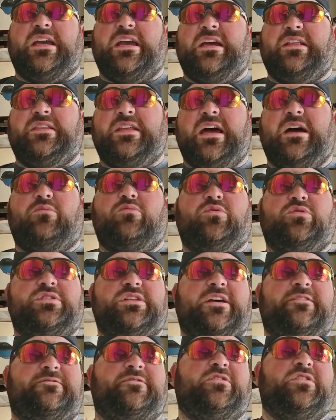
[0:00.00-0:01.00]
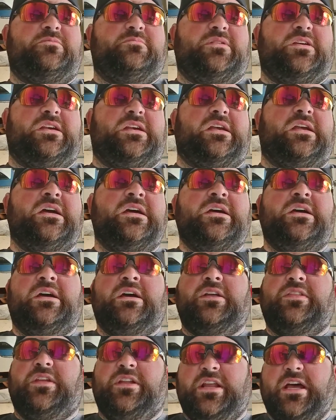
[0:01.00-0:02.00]
and that will definitely be
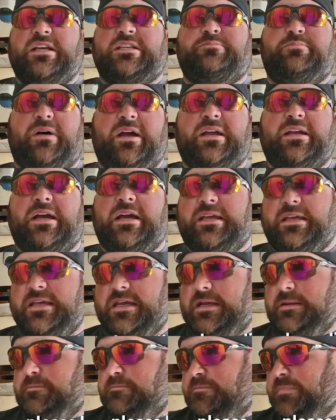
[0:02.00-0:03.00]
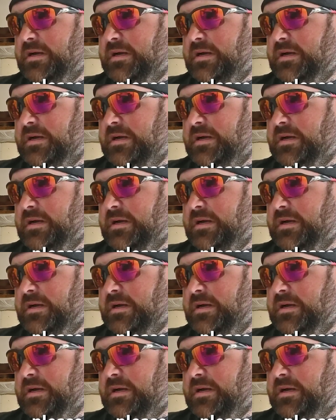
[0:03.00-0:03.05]
the next bike I get.